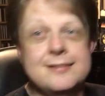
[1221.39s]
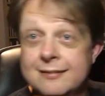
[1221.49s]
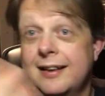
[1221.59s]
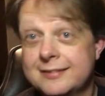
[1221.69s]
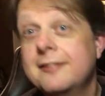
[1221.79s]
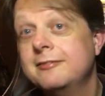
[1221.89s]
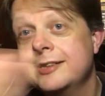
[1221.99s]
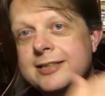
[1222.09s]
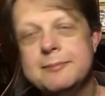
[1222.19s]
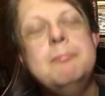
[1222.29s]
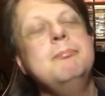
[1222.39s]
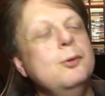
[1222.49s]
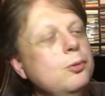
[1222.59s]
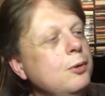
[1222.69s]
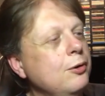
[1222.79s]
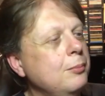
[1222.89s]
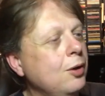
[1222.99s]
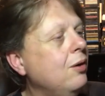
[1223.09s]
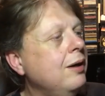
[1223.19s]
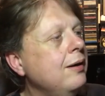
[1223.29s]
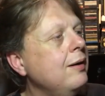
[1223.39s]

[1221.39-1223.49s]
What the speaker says: and as I gradually bought more and more.